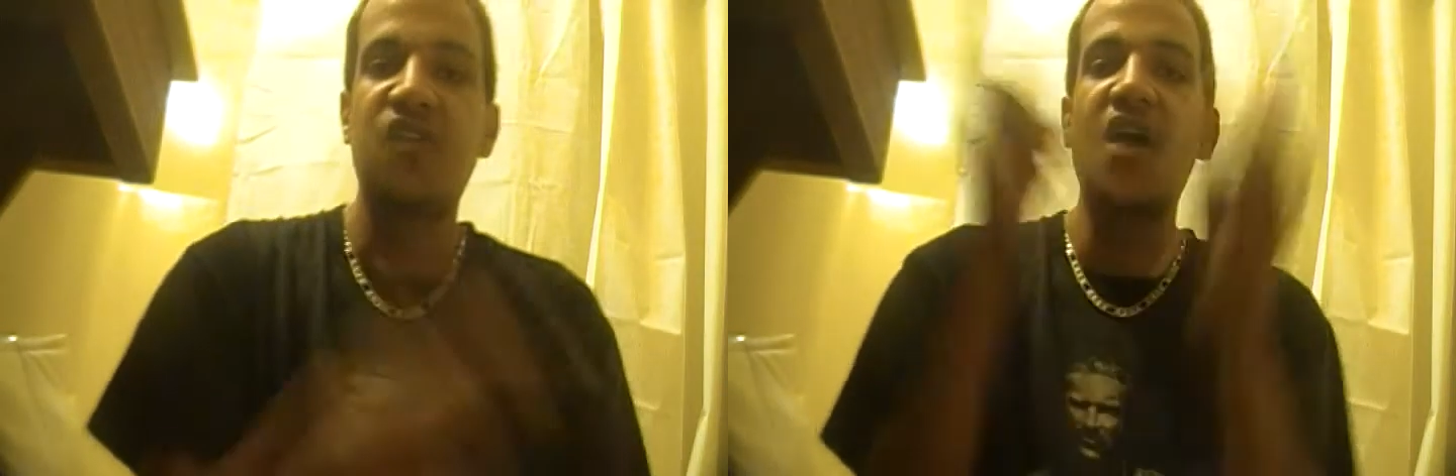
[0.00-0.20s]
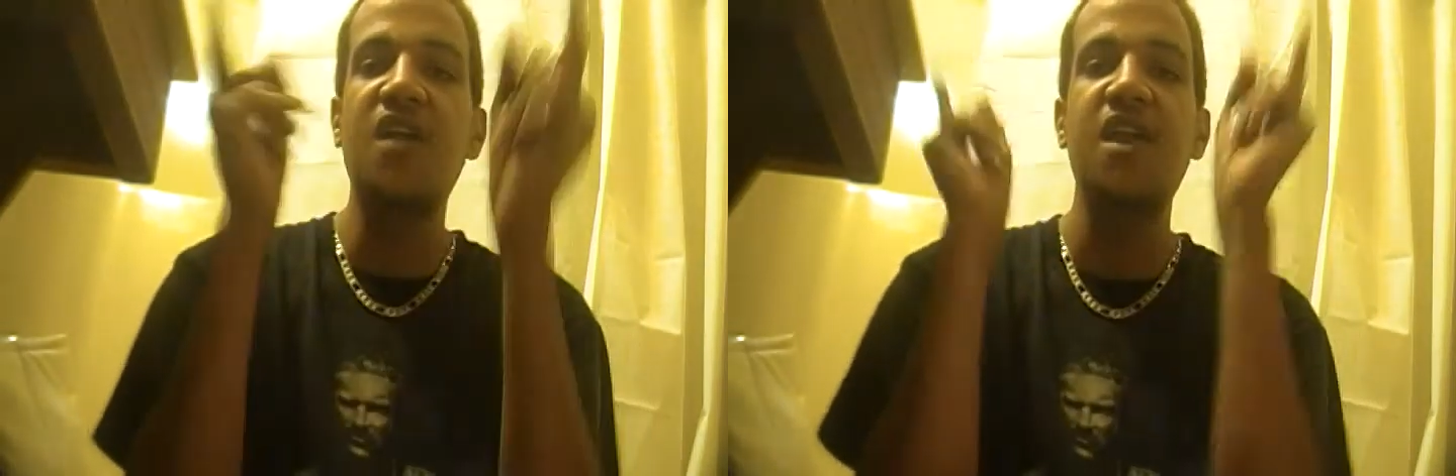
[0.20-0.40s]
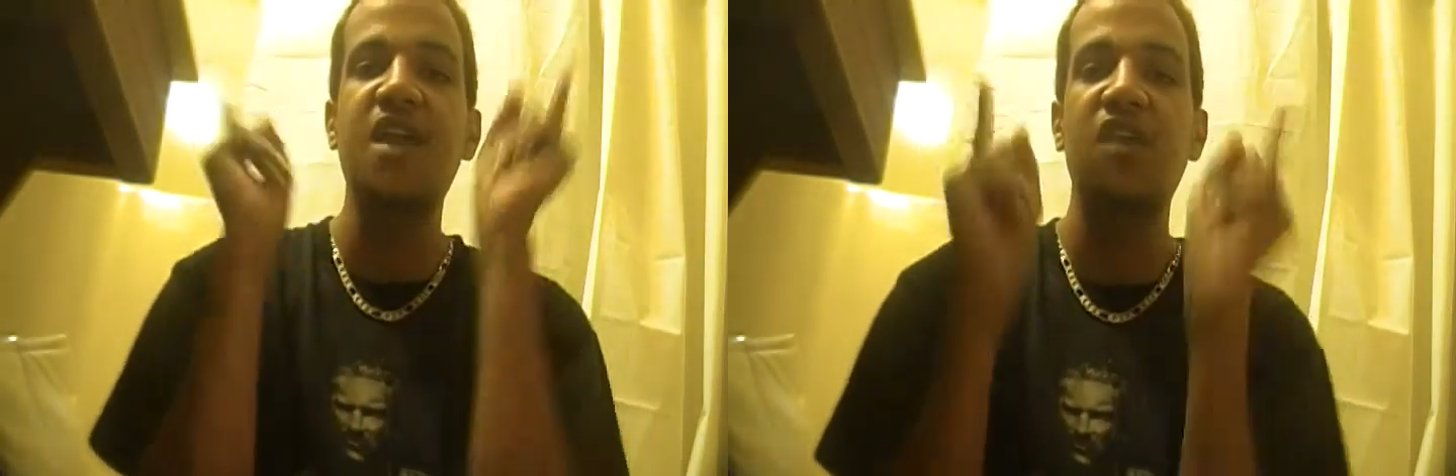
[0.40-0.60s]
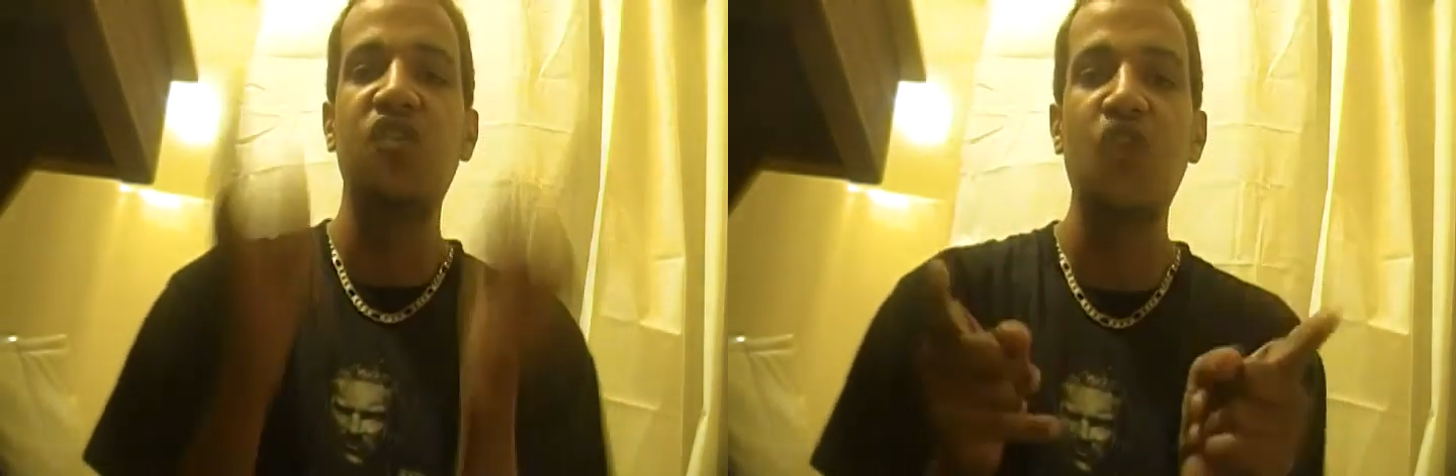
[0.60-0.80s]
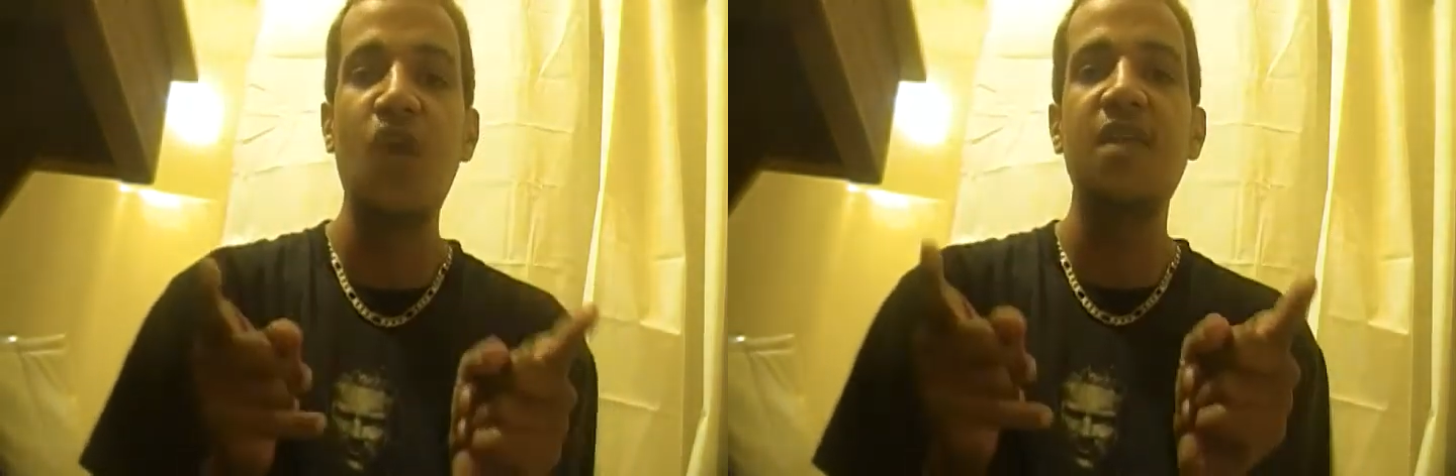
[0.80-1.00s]
telling you to
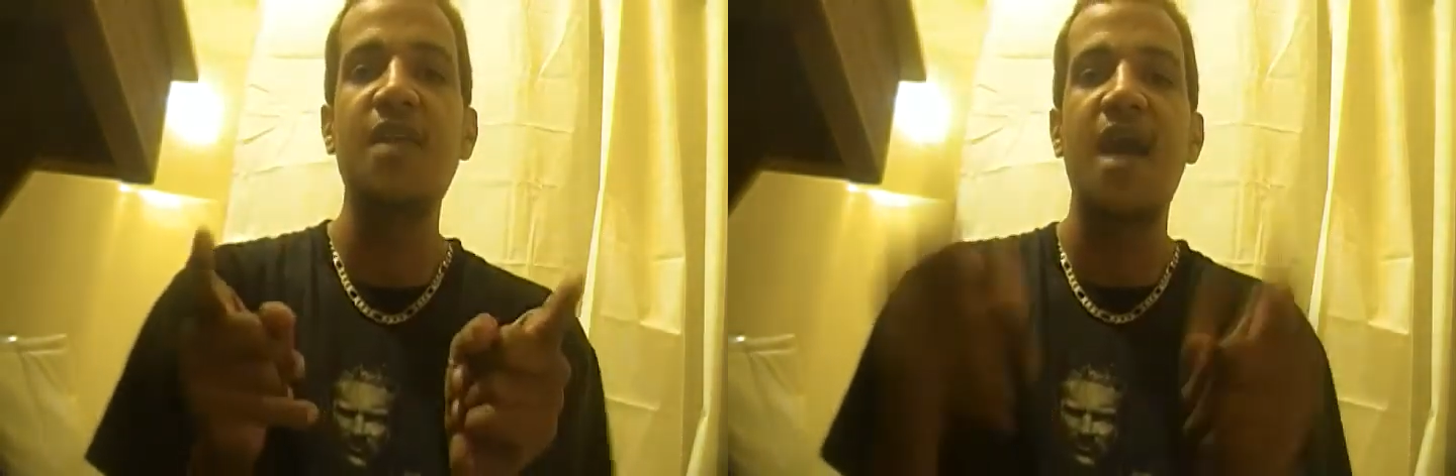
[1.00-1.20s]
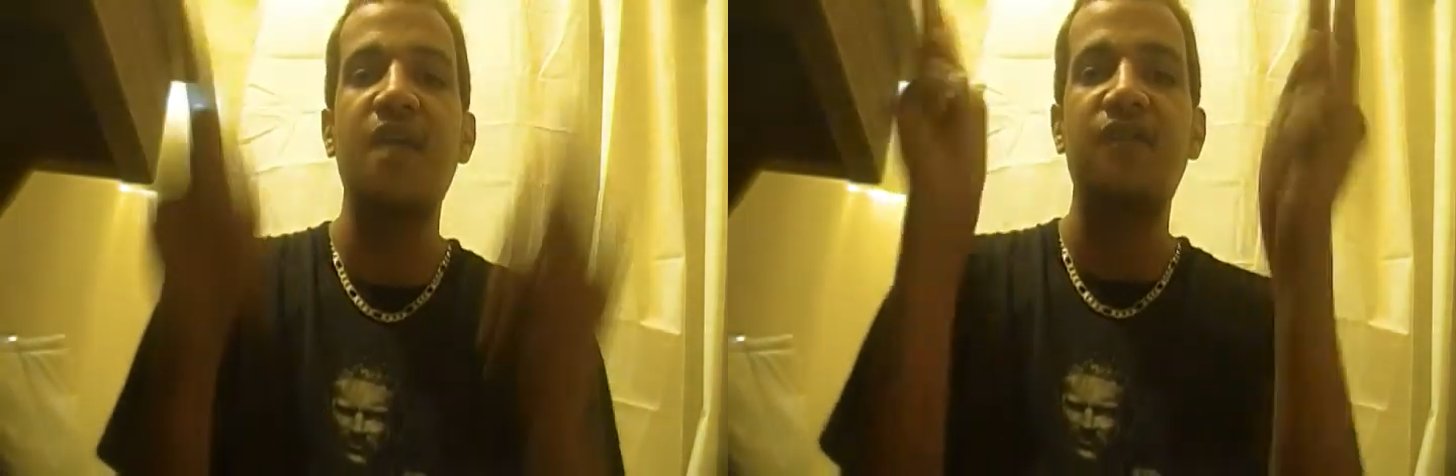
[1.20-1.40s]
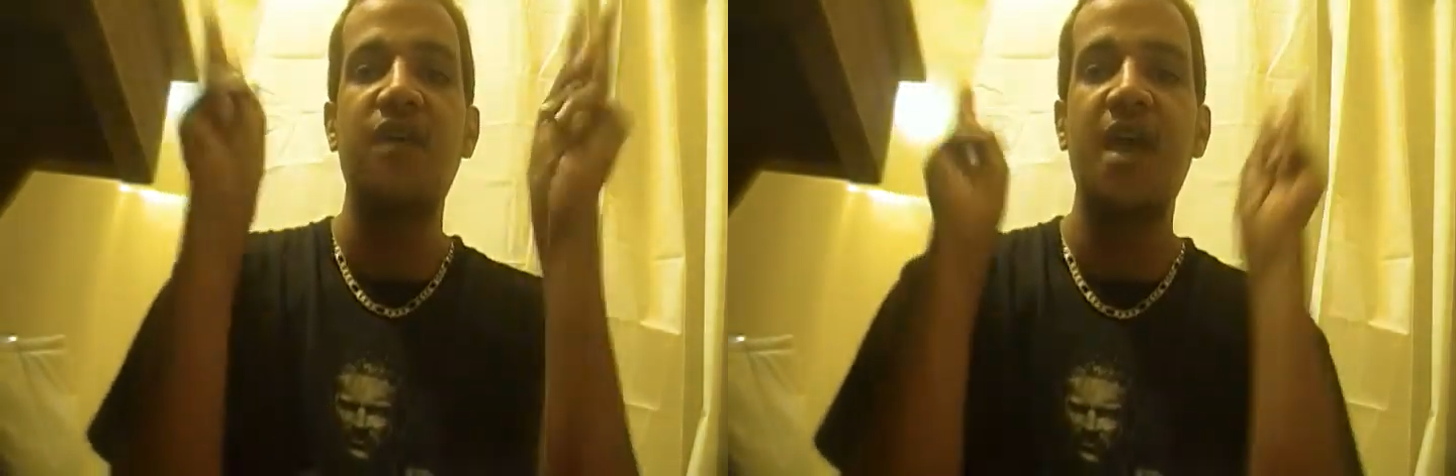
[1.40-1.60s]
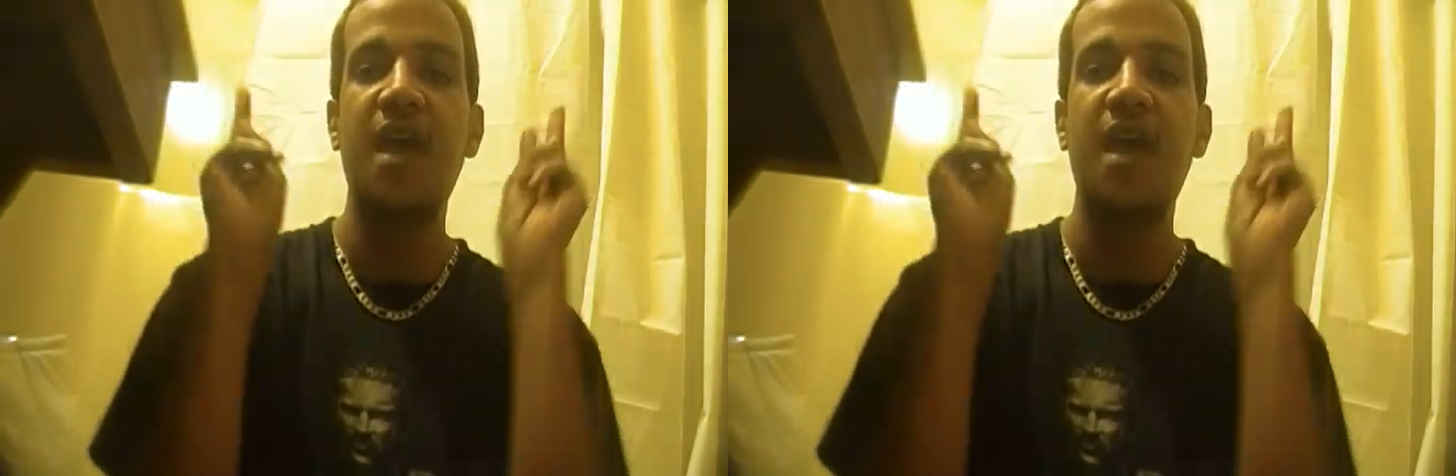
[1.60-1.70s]
enjoy life,